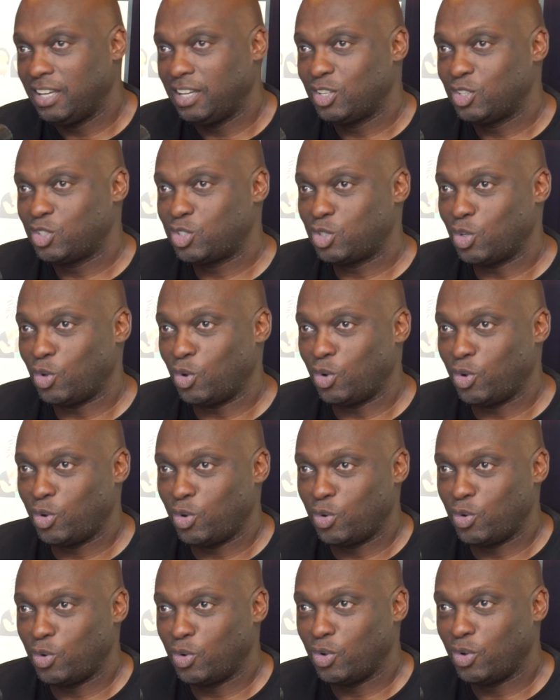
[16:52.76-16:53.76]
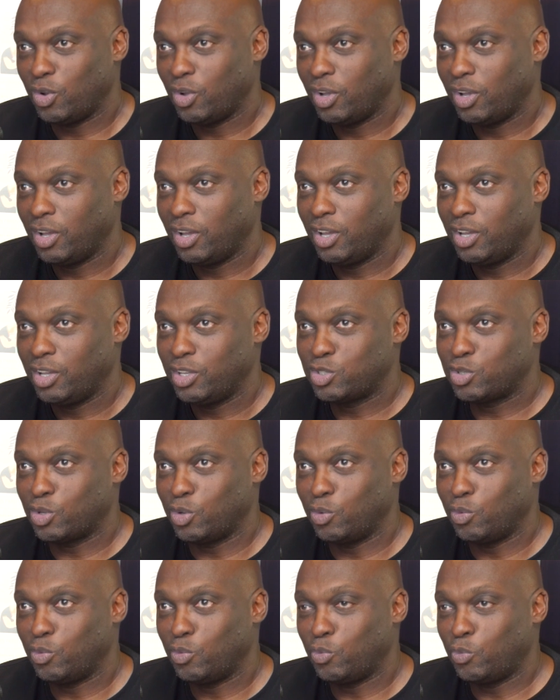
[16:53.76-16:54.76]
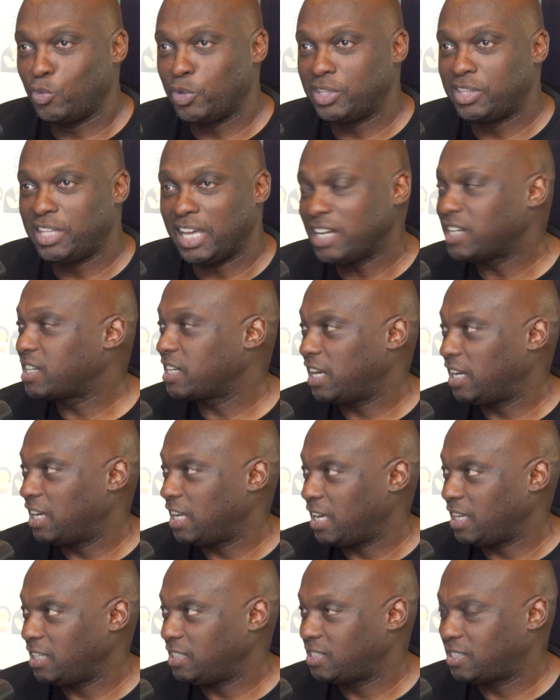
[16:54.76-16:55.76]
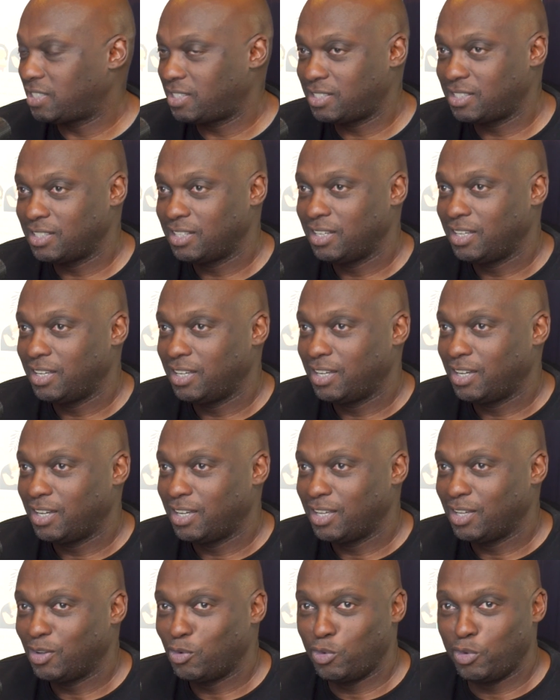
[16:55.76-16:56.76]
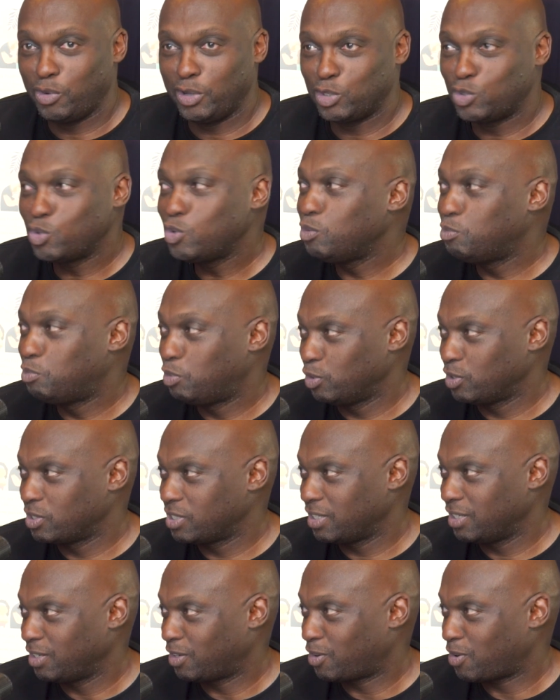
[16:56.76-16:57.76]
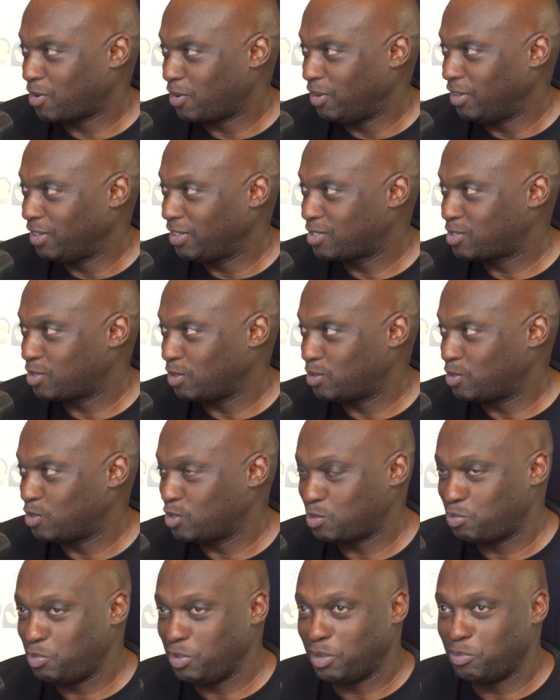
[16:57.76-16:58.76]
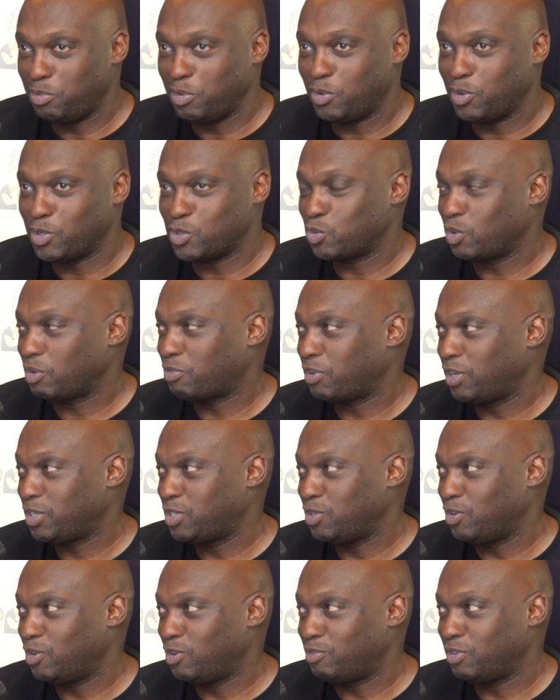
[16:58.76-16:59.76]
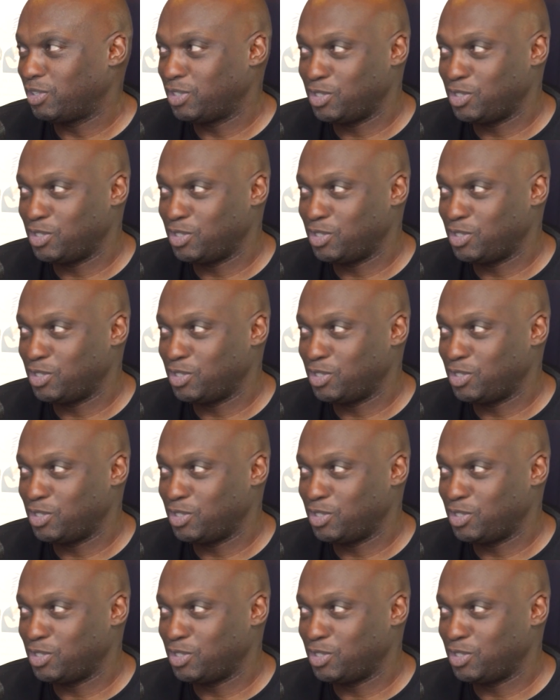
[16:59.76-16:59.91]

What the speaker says: So we then realized we were 2 bulls in a crawl, so to speak, because we were fighting over